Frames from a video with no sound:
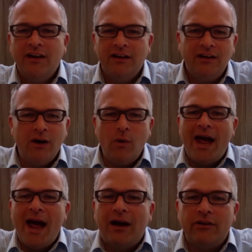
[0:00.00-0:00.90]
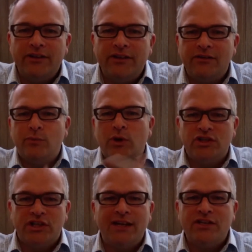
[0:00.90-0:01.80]
Go out. This is what
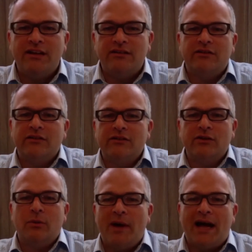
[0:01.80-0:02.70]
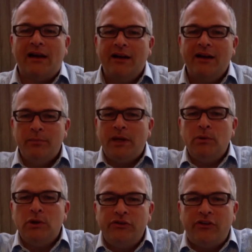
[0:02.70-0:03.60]
change agents is all about.
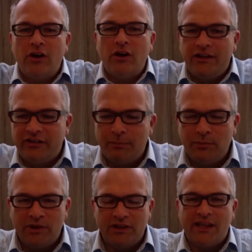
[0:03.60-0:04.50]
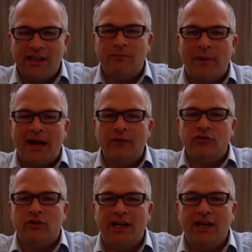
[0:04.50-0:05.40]
People who don't accept that
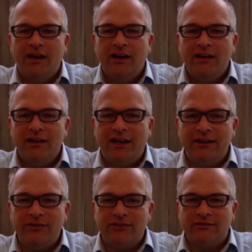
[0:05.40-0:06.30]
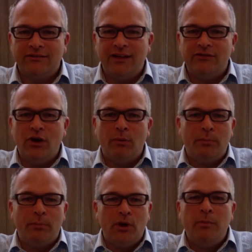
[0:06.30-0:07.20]
boundary is not
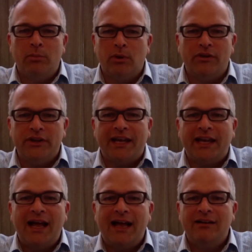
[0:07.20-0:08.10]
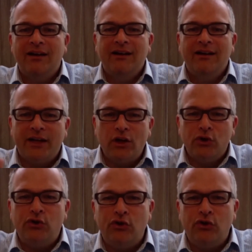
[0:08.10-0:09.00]
permeable, that they got
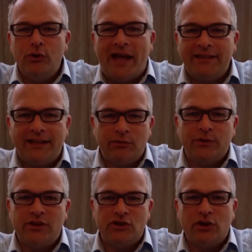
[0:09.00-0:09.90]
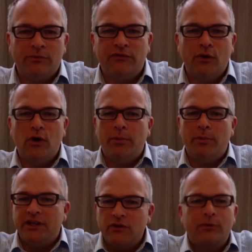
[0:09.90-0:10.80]
to do that. That's what the job's for,
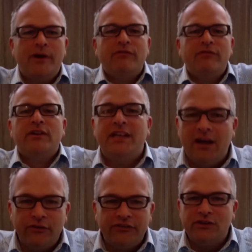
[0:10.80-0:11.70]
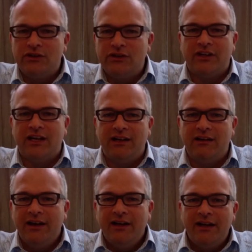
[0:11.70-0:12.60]
but go do everything else that you see.
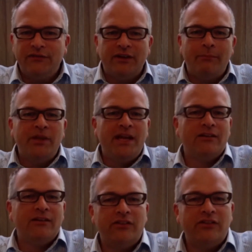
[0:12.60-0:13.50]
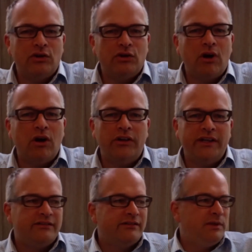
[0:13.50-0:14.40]
If something outside your role
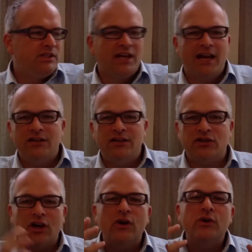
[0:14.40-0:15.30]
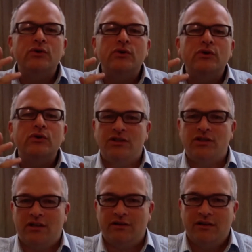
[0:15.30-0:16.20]
needs to be changed, go change
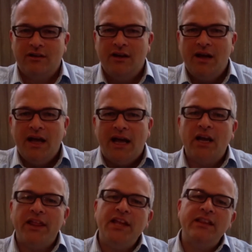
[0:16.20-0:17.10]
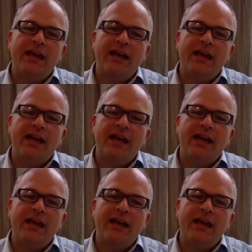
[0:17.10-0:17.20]
it. And I think